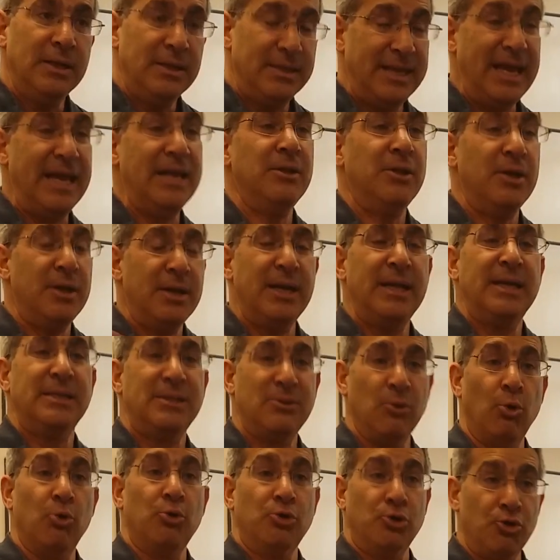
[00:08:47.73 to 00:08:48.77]

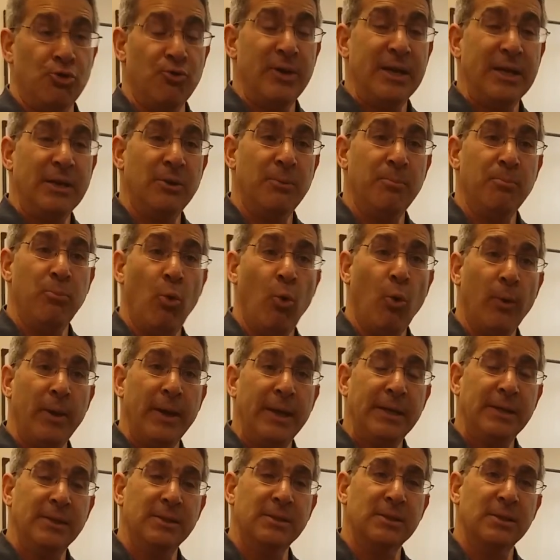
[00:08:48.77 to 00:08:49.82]
tenderness or trigger
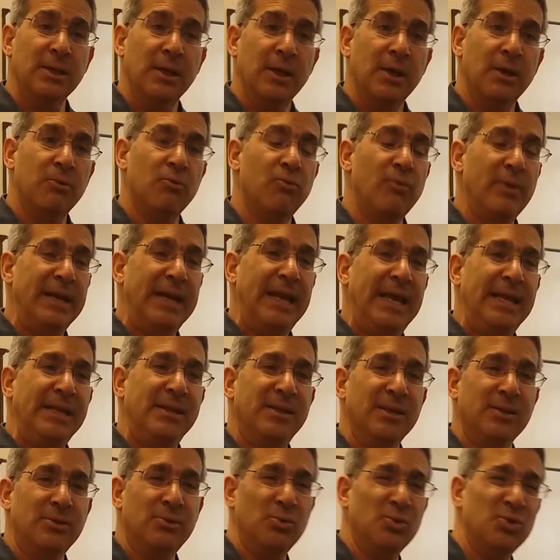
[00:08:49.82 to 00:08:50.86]
points
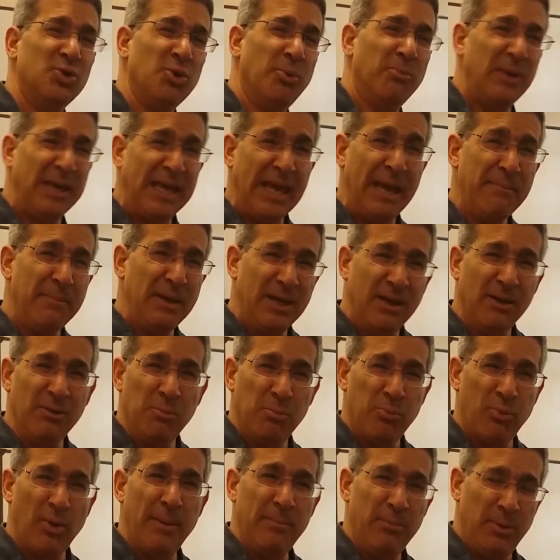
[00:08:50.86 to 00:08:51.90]
related to some chemical
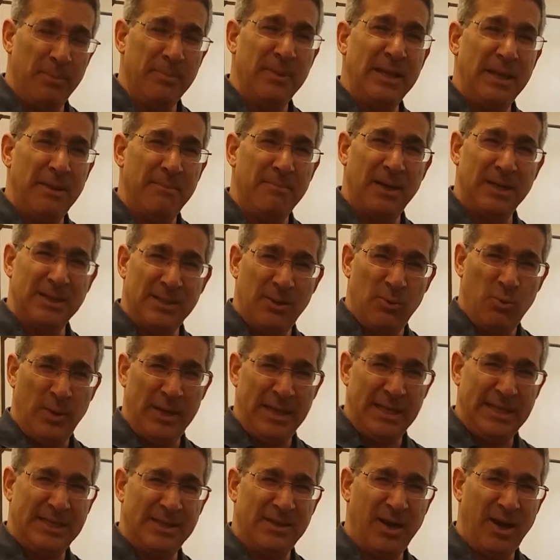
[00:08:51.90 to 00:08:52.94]
problem in the muscle when
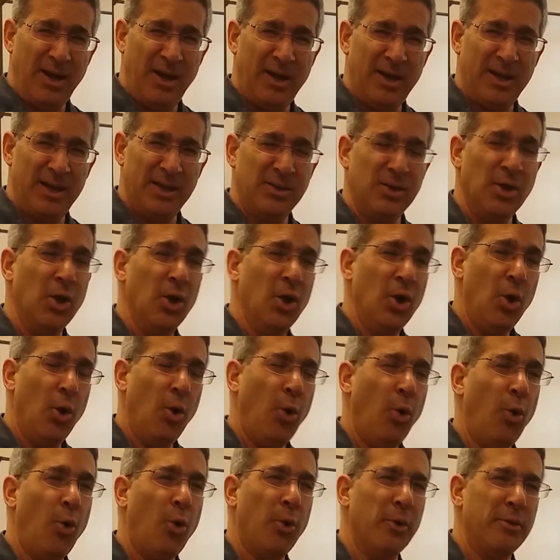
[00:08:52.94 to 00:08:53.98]
it's tight,
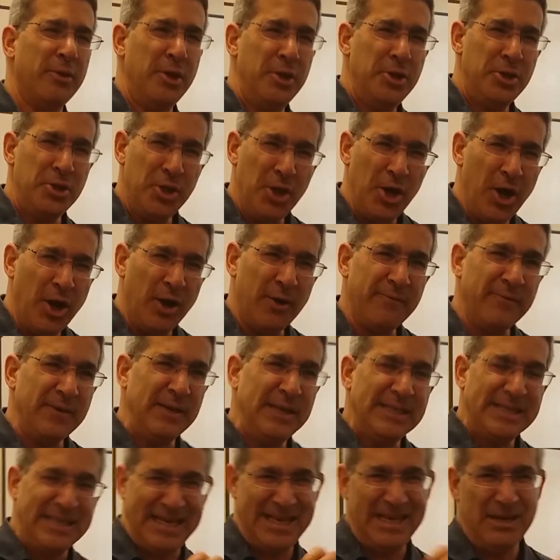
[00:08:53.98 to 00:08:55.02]
or the nerve
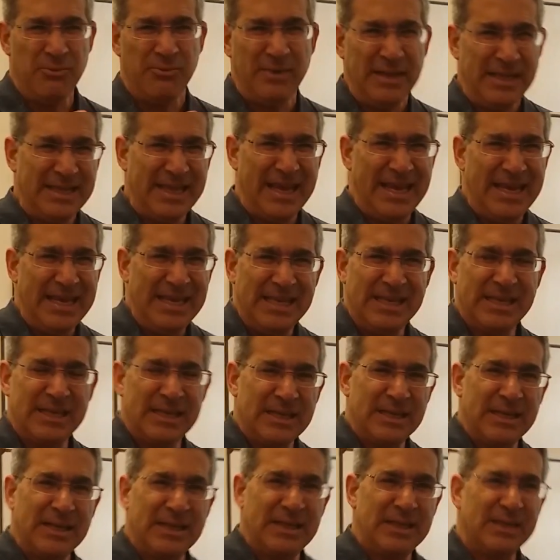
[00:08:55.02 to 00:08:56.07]
is
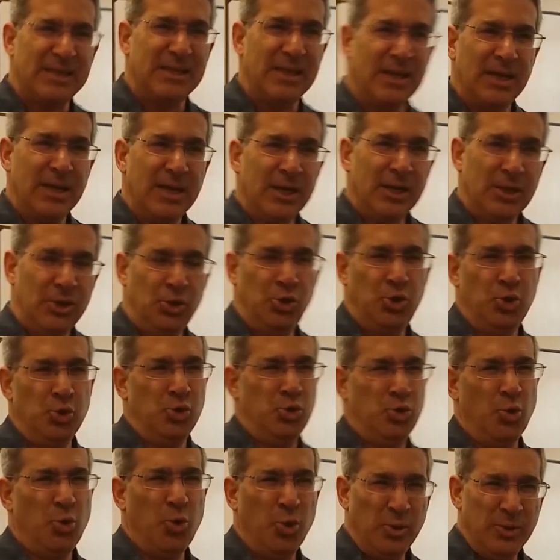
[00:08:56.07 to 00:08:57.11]
irritated due
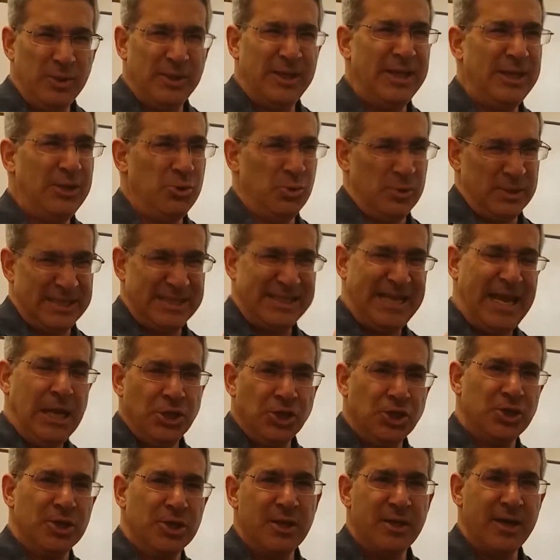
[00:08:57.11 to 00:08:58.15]
to continuous
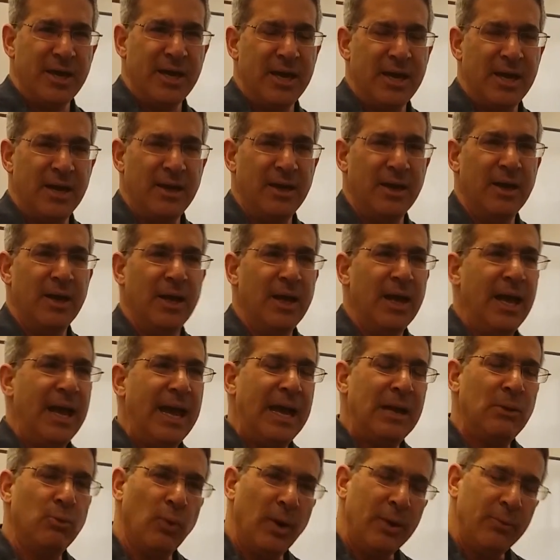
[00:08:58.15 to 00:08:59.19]
tension there.
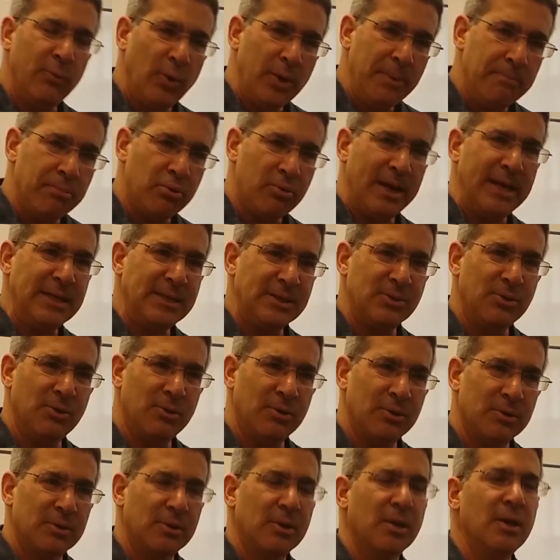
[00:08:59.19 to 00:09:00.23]
And when we press
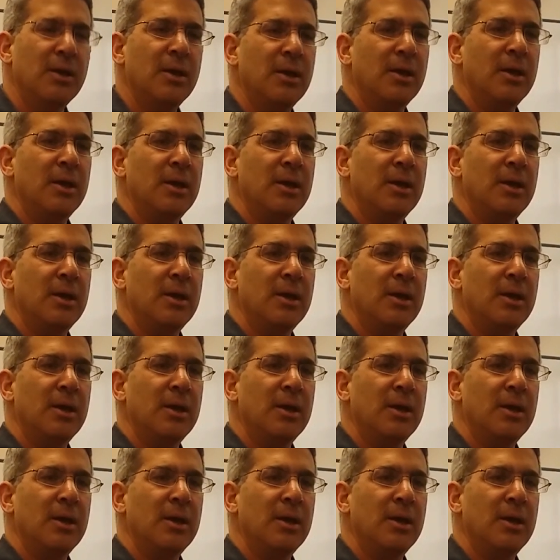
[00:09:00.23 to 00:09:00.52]
on,